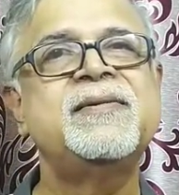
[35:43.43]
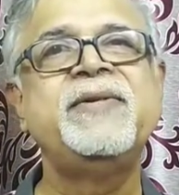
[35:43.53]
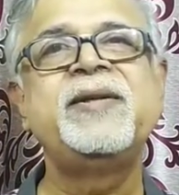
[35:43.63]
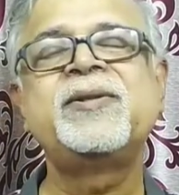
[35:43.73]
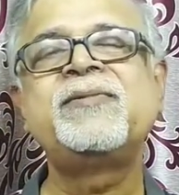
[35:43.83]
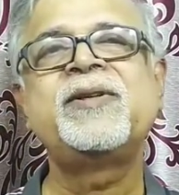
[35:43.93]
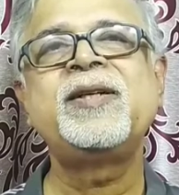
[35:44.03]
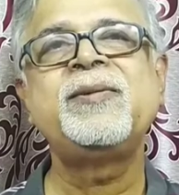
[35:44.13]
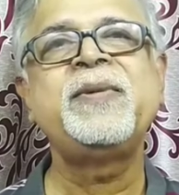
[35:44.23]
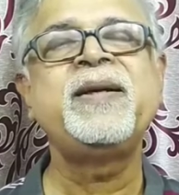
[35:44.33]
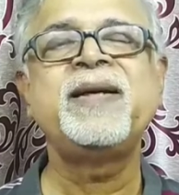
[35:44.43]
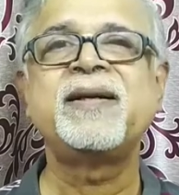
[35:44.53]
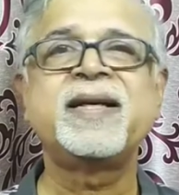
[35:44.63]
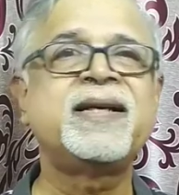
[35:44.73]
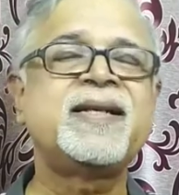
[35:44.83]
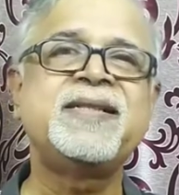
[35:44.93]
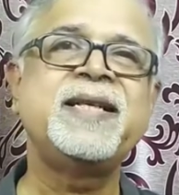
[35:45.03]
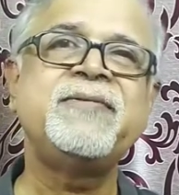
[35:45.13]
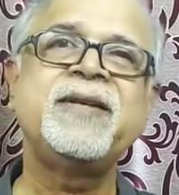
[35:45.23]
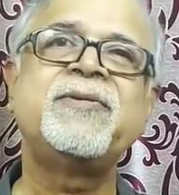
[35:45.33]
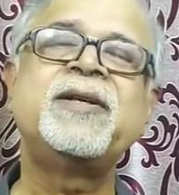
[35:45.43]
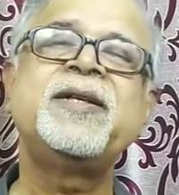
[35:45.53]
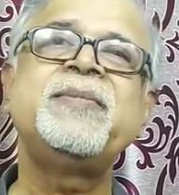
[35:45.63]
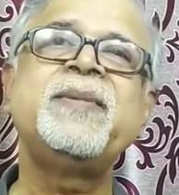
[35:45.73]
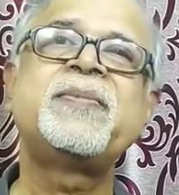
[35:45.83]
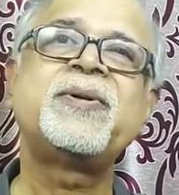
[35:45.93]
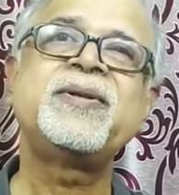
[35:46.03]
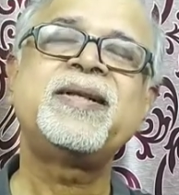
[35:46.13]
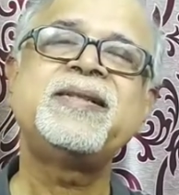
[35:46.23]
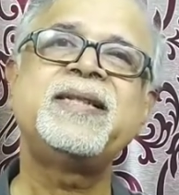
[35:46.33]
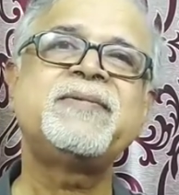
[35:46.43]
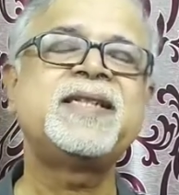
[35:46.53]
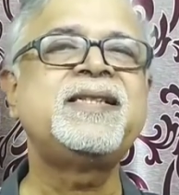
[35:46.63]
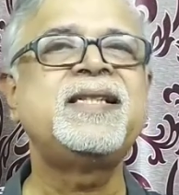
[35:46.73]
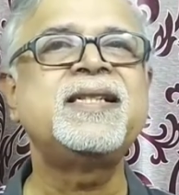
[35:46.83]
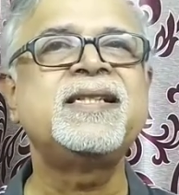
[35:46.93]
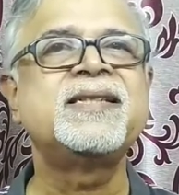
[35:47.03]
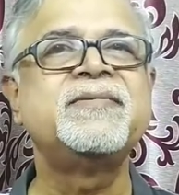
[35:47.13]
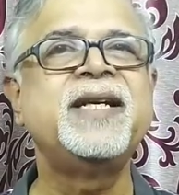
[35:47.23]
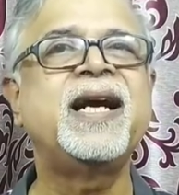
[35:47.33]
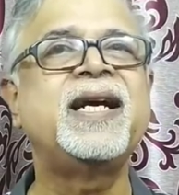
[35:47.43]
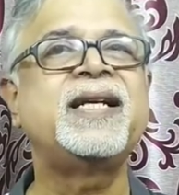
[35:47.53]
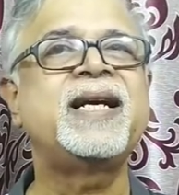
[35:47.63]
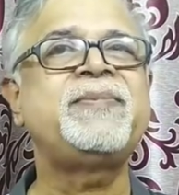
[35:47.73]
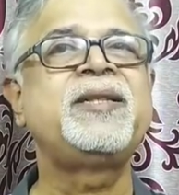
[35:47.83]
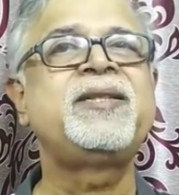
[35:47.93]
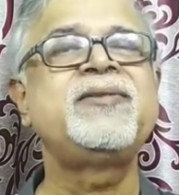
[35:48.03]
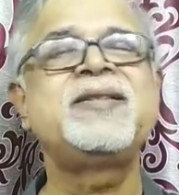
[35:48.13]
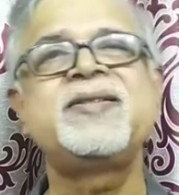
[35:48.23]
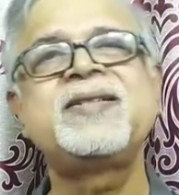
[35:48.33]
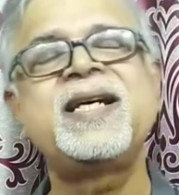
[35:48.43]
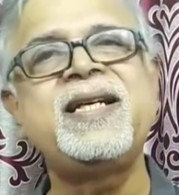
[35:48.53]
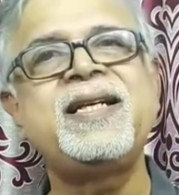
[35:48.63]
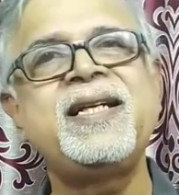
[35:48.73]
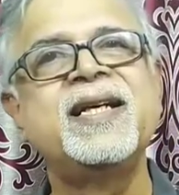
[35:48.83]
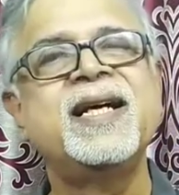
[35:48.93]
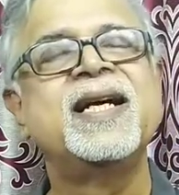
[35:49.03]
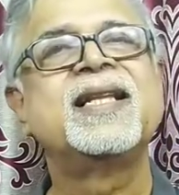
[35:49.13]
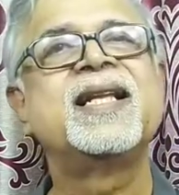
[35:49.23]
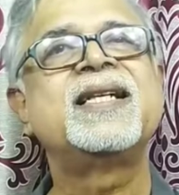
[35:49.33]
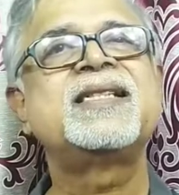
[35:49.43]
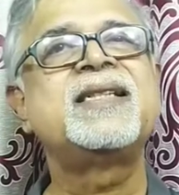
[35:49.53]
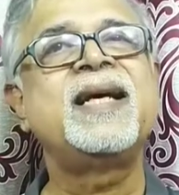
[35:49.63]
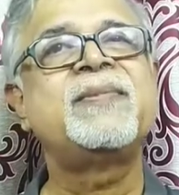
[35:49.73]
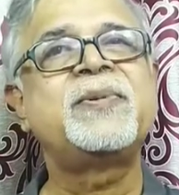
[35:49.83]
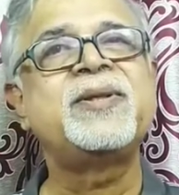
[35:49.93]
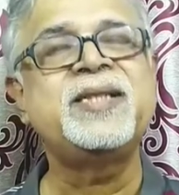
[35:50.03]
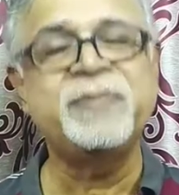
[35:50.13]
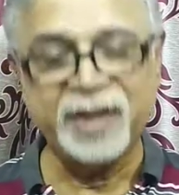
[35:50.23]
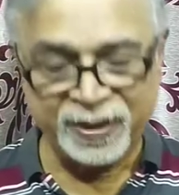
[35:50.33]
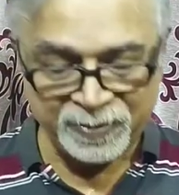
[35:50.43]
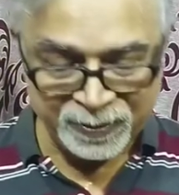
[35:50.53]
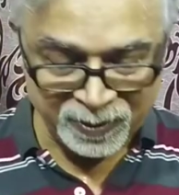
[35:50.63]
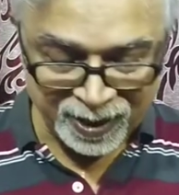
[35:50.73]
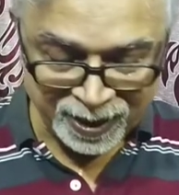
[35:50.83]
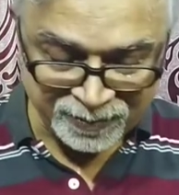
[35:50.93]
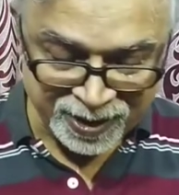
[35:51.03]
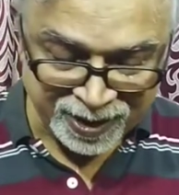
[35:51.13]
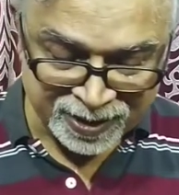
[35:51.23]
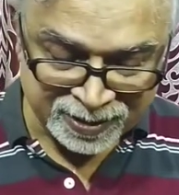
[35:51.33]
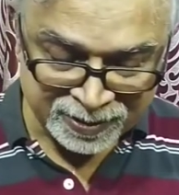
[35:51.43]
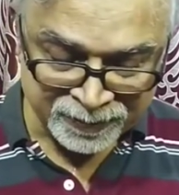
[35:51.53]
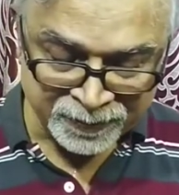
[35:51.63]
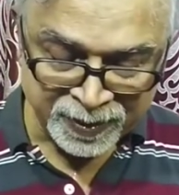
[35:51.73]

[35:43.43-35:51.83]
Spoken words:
We don't want to be regressive. We want to be progressive Christians. We adapt to the society. That's the approach many people have taken.